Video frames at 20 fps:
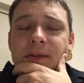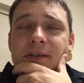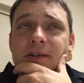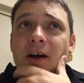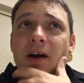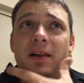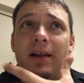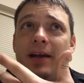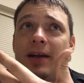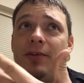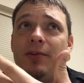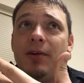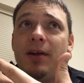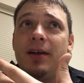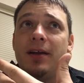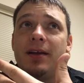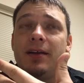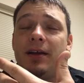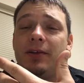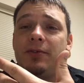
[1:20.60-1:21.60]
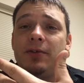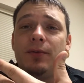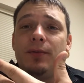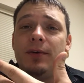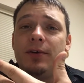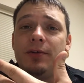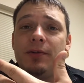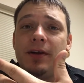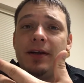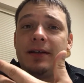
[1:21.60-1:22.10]
Not like I drank it. I took
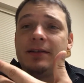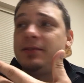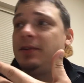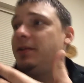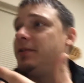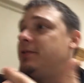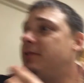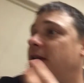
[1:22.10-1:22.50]
one drink. It's not in the